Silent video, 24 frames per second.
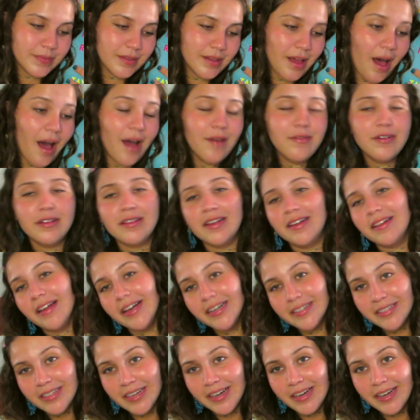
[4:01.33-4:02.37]
I really
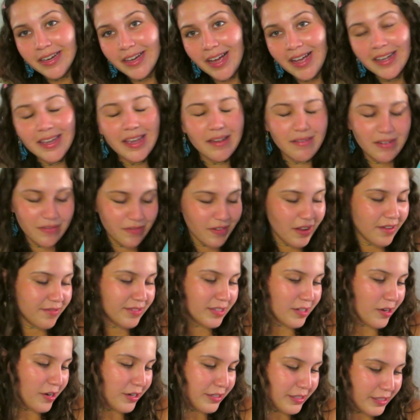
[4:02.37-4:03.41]
liked it. I gave it 5
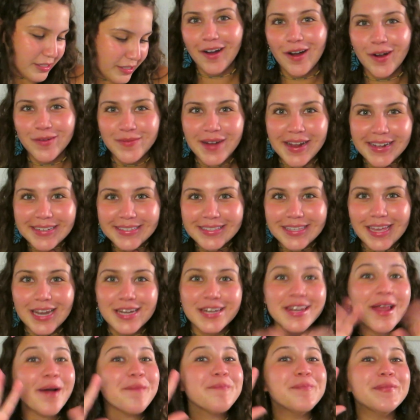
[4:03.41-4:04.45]
stars. Alright,
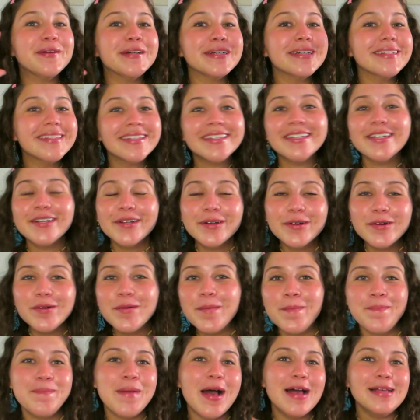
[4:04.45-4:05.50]
number 2,
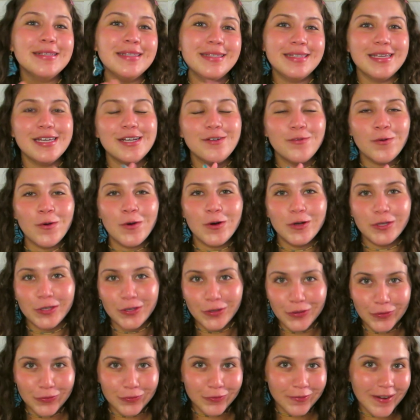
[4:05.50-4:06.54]
best sequel
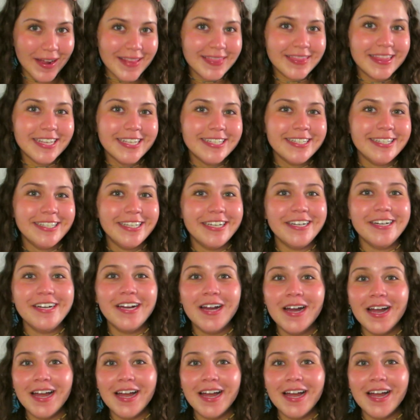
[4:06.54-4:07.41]
you've read this year.